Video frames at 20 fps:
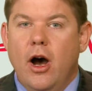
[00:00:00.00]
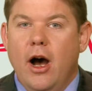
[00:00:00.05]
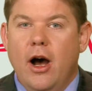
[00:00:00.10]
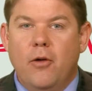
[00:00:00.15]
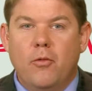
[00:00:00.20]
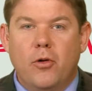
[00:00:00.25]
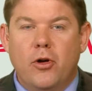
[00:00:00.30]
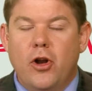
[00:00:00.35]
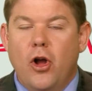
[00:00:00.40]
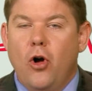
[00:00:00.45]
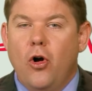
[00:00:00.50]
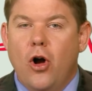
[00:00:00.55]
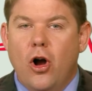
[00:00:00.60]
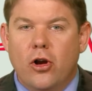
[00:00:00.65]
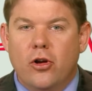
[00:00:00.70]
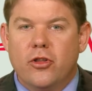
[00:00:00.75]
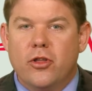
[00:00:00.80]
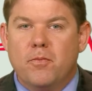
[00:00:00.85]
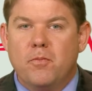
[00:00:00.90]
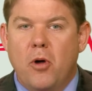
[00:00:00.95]
We're no
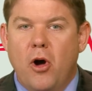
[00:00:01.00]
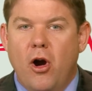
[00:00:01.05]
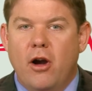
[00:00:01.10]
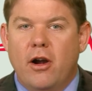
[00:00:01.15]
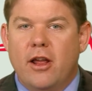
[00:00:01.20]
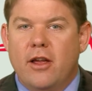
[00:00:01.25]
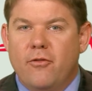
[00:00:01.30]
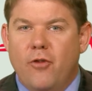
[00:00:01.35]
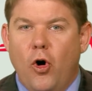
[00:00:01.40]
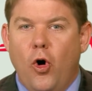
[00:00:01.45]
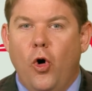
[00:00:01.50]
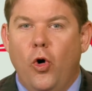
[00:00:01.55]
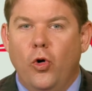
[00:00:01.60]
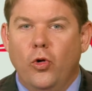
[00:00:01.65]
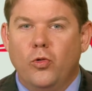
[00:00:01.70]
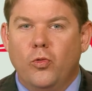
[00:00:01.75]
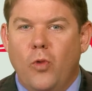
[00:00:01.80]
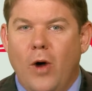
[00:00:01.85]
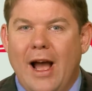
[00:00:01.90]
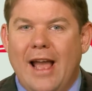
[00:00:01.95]
longer the party of
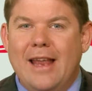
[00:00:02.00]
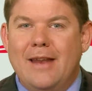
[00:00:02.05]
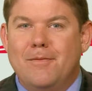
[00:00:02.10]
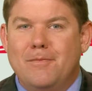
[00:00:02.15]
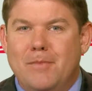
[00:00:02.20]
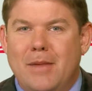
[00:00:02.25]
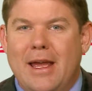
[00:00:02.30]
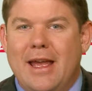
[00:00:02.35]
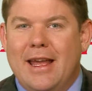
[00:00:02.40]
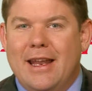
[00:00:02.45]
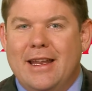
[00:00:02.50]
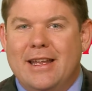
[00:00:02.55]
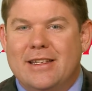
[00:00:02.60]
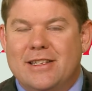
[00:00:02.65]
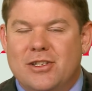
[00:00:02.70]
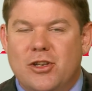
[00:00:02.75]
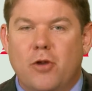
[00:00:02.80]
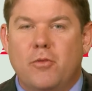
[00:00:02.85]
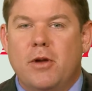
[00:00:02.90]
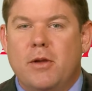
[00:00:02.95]
old white men,
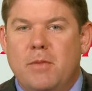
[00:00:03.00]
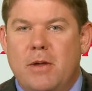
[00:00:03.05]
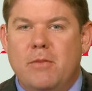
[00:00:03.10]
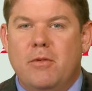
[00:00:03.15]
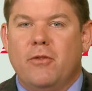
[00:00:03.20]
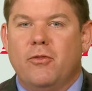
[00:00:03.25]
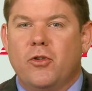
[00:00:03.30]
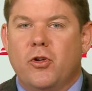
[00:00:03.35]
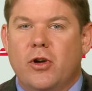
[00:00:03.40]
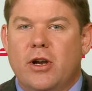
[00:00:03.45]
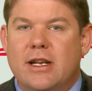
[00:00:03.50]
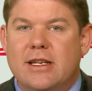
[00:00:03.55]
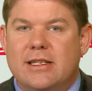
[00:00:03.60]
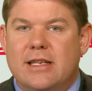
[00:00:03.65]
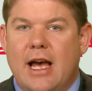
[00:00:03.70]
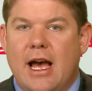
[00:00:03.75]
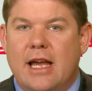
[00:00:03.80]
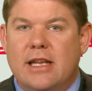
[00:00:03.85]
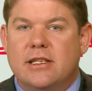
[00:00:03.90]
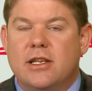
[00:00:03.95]
as so many people have
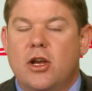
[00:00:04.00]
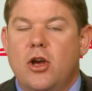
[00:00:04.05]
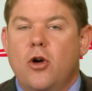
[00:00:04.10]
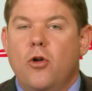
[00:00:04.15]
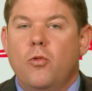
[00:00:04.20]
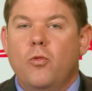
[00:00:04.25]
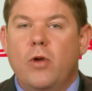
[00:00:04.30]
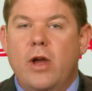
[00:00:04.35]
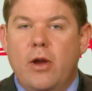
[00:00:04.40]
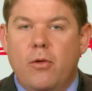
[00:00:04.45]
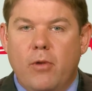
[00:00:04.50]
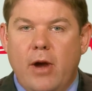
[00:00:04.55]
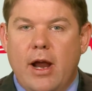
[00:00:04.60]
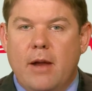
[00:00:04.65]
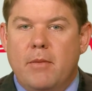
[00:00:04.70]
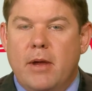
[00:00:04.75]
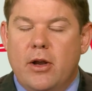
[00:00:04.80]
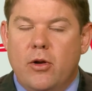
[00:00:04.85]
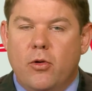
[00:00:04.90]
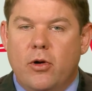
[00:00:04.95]
criticized. We
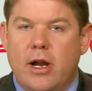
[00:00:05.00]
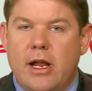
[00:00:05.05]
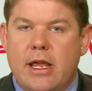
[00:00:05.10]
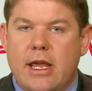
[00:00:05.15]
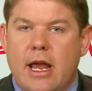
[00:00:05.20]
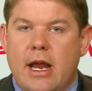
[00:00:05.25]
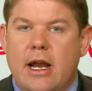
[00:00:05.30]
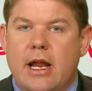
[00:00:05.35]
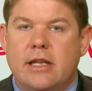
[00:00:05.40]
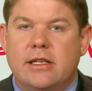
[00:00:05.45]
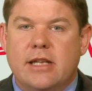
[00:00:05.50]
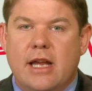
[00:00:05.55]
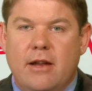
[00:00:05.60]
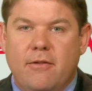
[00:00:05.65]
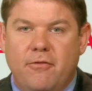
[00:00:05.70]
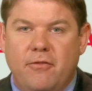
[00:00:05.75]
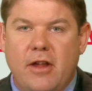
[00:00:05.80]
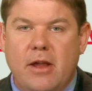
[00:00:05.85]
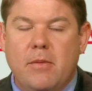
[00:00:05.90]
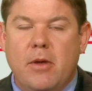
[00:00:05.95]
ran minority candidates
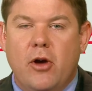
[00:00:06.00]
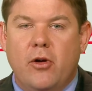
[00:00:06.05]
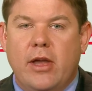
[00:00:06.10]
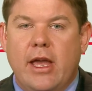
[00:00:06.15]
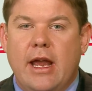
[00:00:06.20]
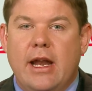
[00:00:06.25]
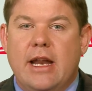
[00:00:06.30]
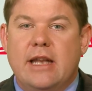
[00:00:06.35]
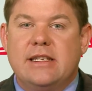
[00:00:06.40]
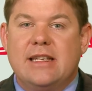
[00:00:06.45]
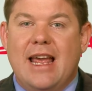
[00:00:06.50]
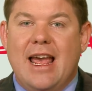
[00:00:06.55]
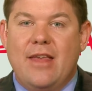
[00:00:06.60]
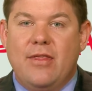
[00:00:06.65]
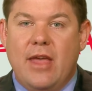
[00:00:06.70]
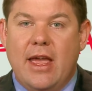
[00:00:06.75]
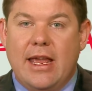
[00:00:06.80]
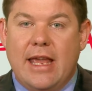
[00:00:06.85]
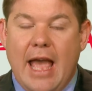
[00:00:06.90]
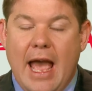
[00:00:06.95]
and female candidates,
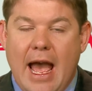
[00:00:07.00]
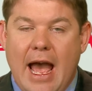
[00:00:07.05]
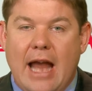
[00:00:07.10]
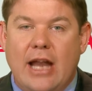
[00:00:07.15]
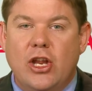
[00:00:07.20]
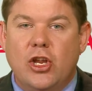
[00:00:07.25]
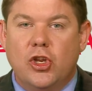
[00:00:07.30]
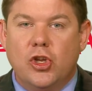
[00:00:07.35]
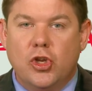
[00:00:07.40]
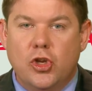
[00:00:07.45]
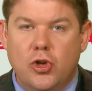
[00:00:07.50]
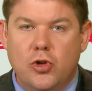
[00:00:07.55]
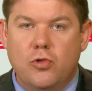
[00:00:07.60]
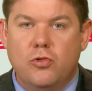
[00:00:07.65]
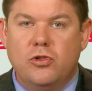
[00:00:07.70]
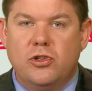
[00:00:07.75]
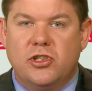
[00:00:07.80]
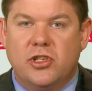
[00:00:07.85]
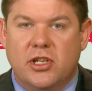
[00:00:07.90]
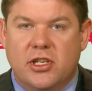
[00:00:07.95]
and they had
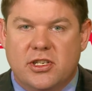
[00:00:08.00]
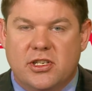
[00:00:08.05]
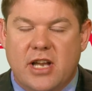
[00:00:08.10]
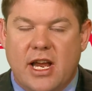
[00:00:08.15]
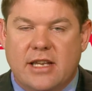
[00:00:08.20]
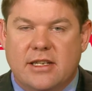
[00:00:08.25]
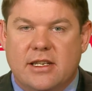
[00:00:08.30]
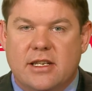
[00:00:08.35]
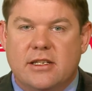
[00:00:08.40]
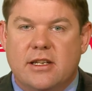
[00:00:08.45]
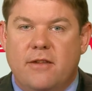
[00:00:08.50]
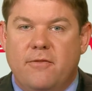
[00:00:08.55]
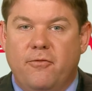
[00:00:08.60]
huge successes at